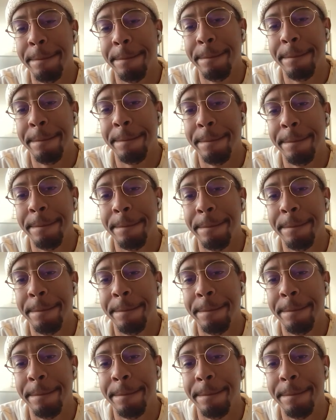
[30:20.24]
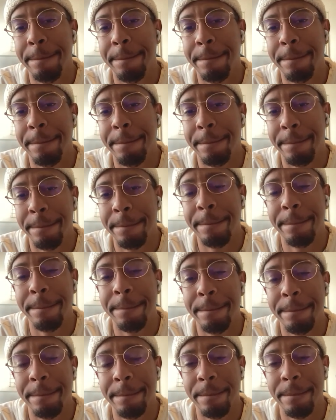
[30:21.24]

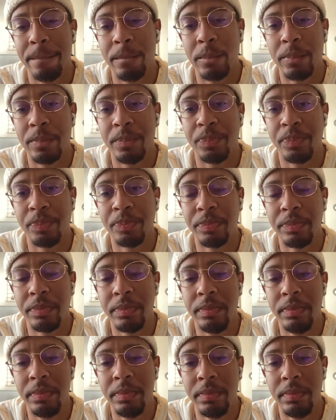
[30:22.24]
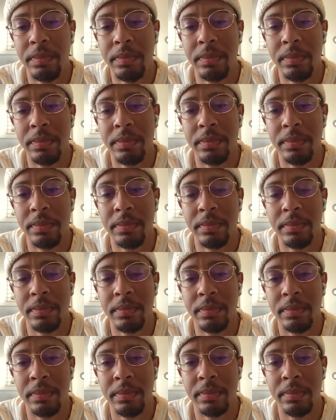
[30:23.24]

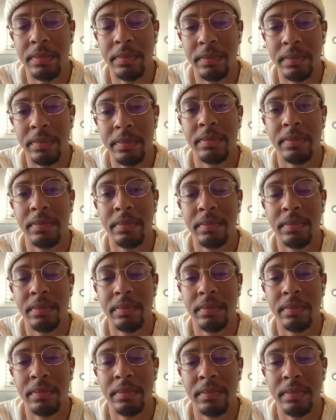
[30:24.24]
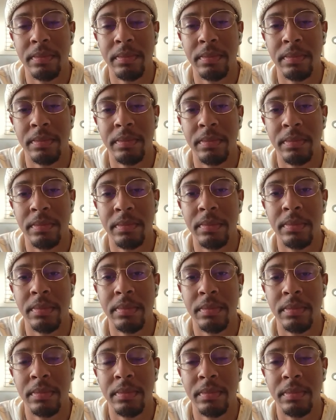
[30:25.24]

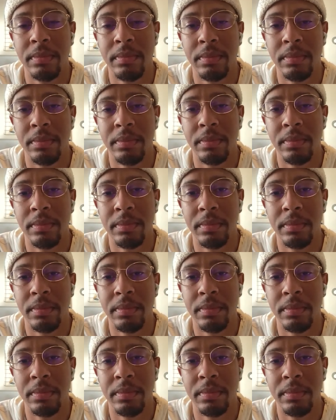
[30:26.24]
[no speech]